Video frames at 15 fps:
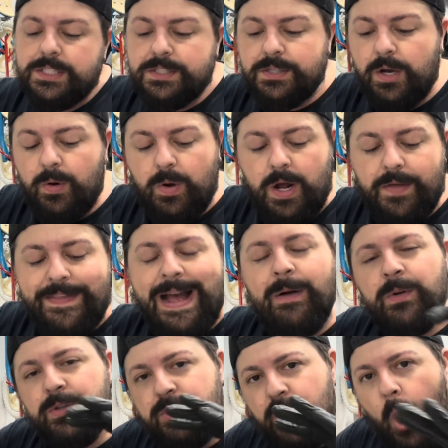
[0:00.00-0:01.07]
So that
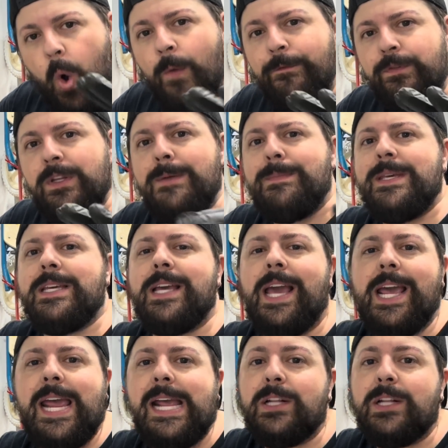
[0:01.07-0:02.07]
will hopefully be a